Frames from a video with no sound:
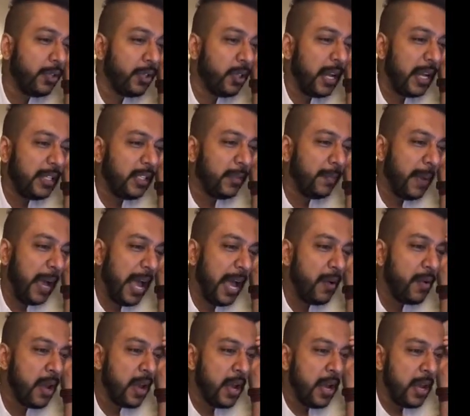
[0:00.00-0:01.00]
So that's
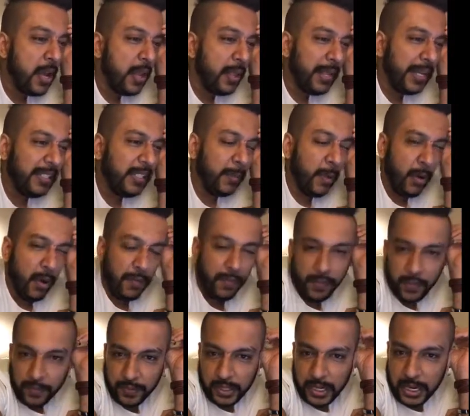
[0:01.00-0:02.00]
about a
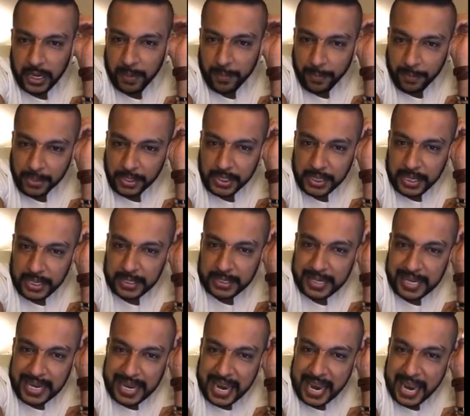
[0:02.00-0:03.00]

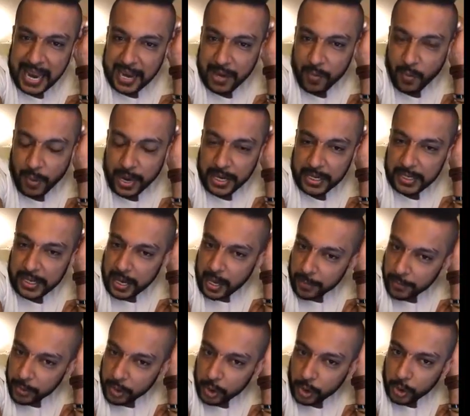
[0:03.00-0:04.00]
15% gain when it
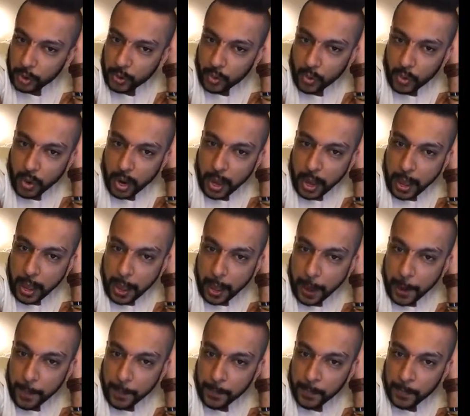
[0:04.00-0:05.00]
comes to
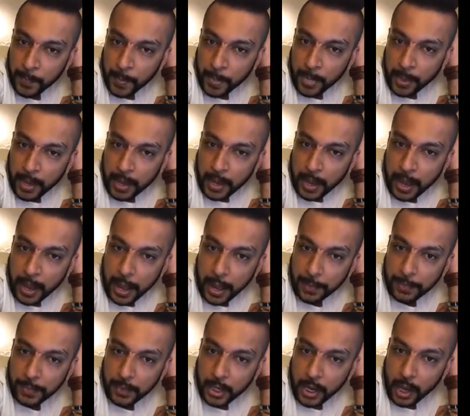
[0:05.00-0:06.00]

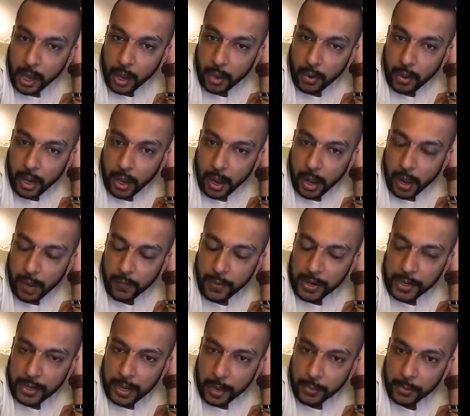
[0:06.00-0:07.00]

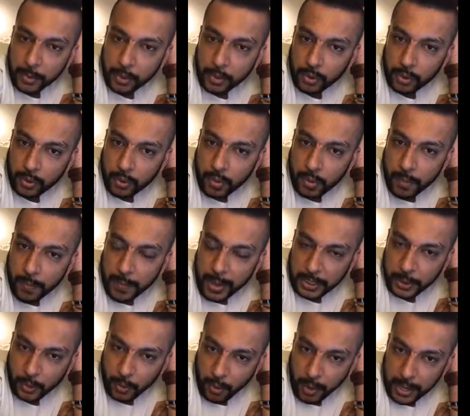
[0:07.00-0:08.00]
when it comes to
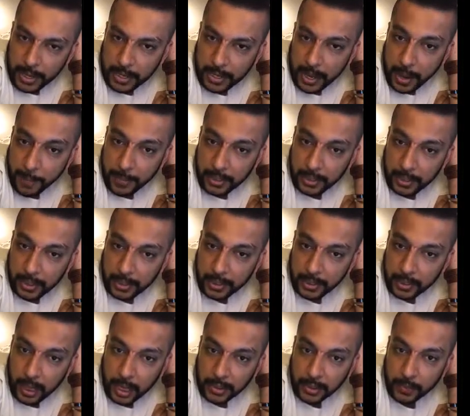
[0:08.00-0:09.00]
Bitcoin. Yeah, BitConnect
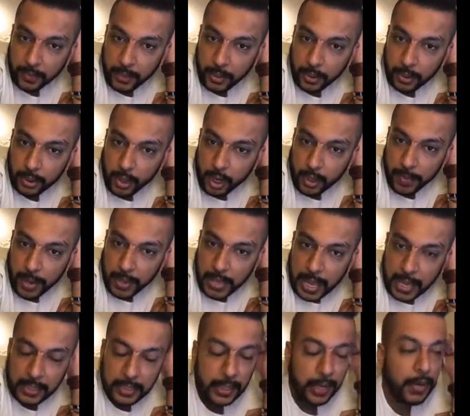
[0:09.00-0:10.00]
is awesome. We're going to talk about
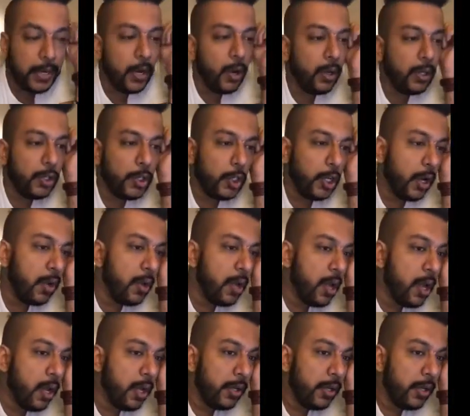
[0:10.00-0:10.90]
that, Terry, also.